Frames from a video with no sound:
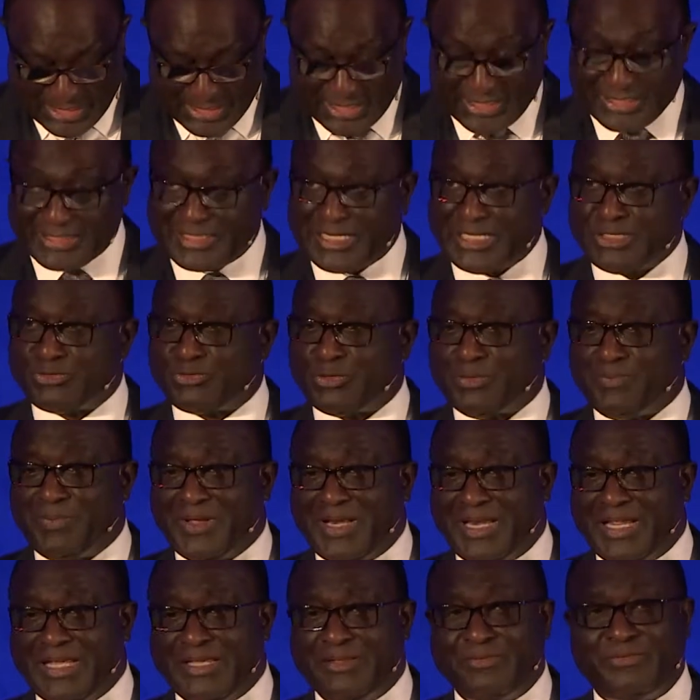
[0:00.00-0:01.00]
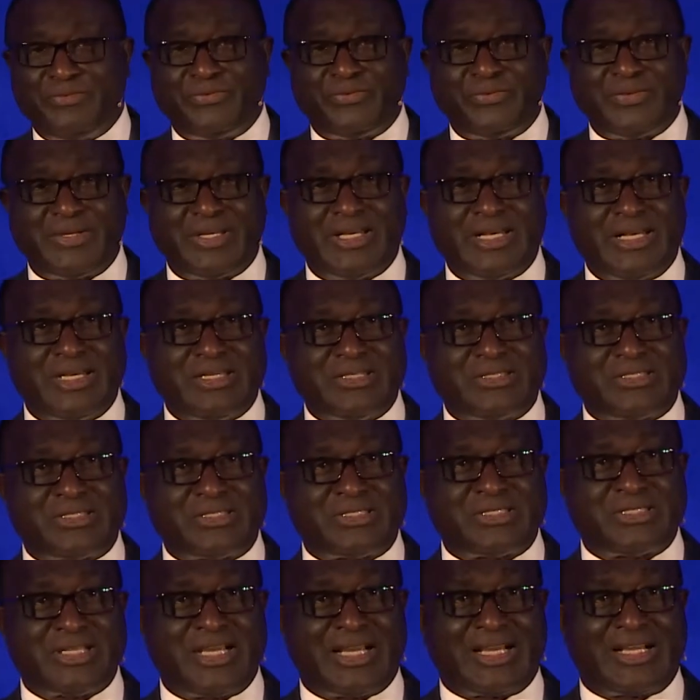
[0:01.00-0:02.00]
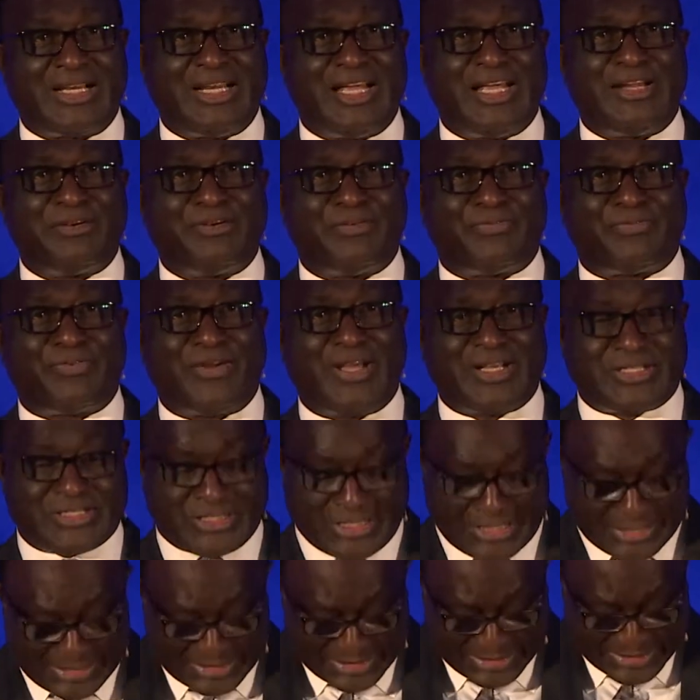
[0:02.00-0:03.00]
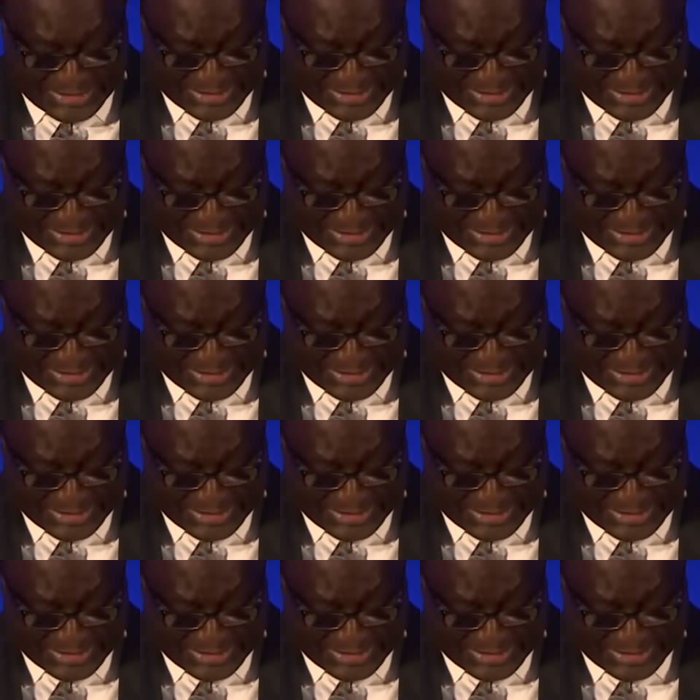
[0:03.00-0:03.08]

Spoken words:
This, we believe, is a clear reflection